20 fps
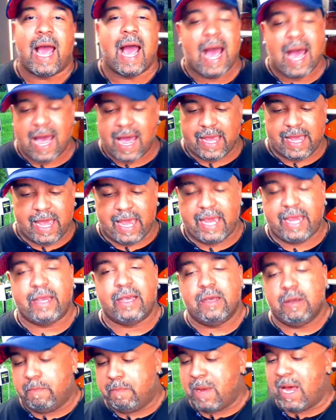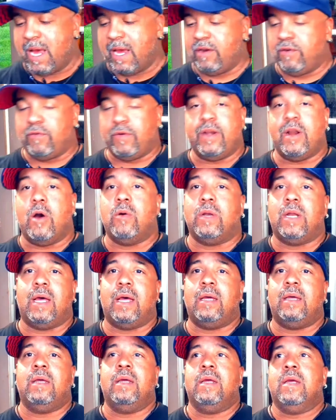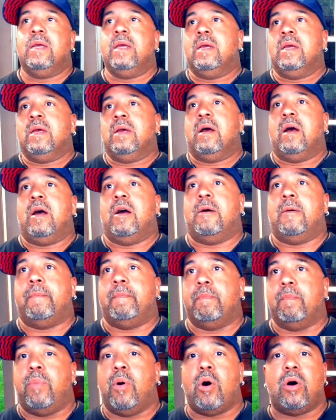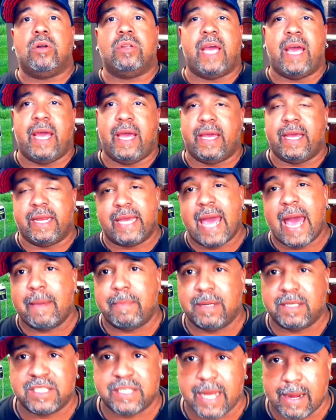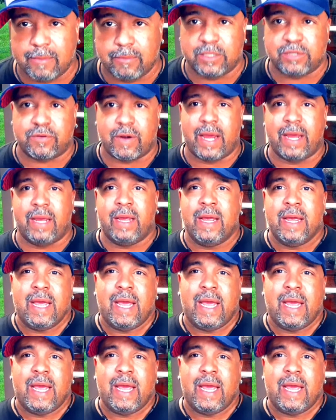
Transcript: I ate my granola, boiled egg, and cabbage sandwich, right?